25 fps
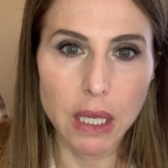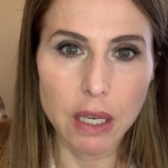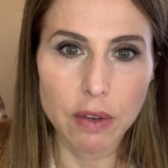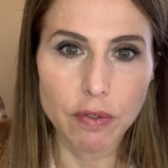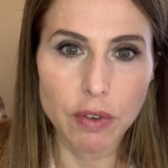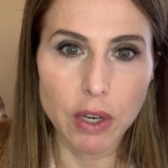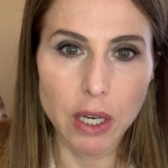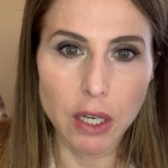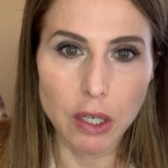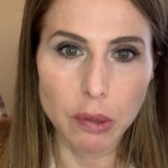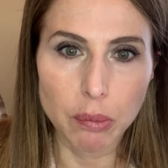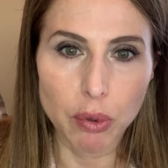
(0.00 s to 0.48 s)

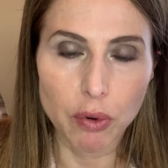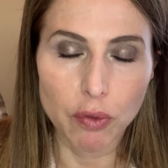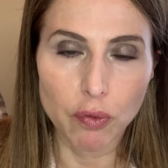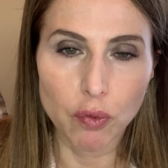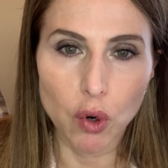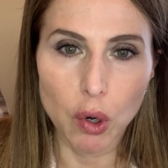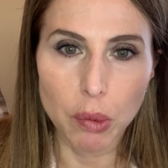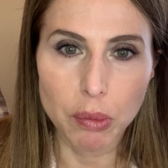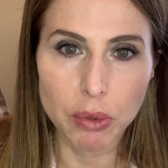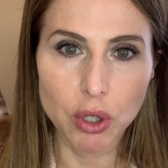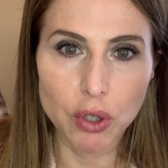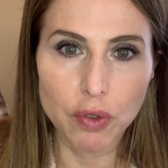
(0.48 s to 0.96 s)
even in a
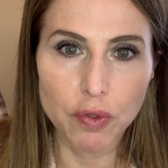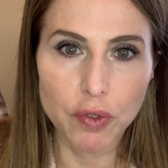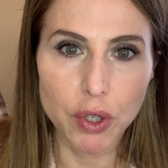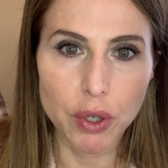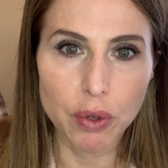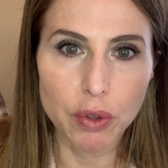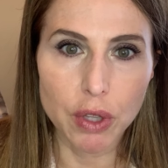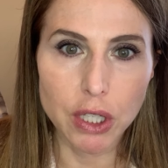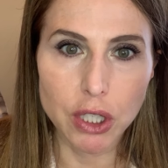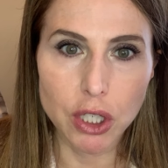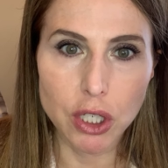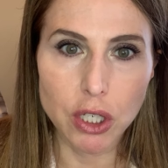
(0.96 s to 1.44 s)
performance
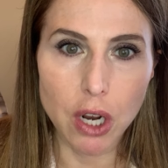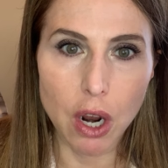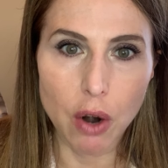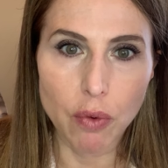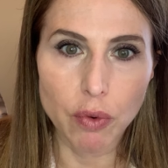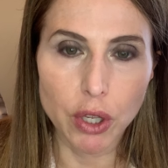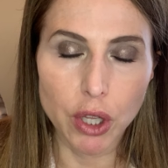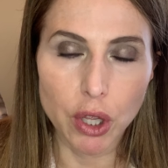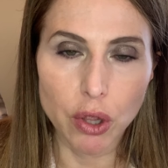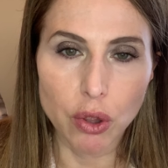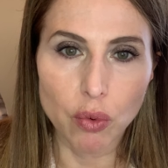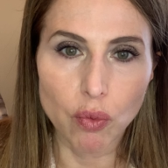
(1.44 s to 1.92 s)
review, that's not
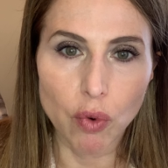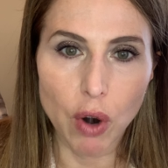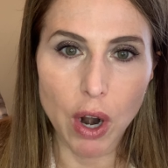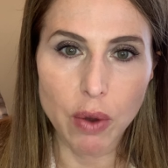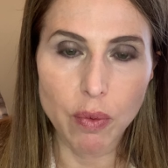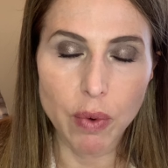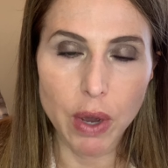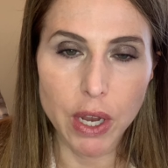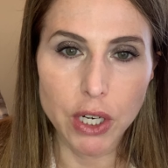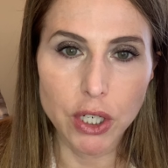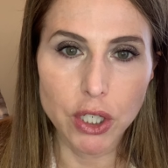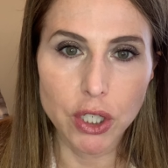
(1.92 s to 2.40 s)
really the
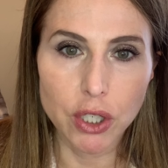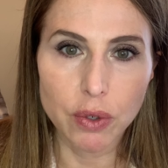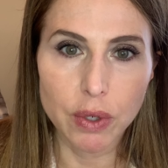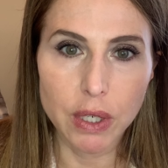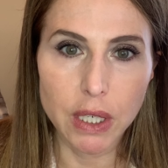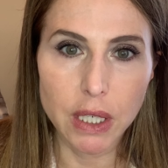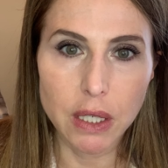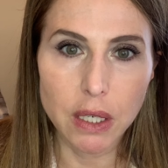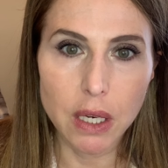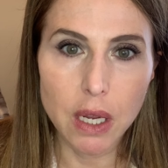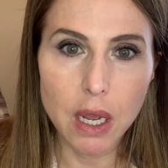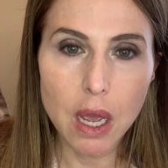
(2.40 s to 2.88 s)
right way to do
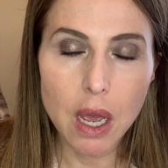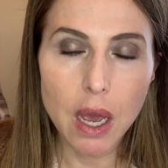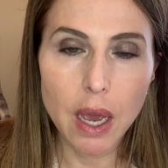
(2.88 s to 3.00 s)
it.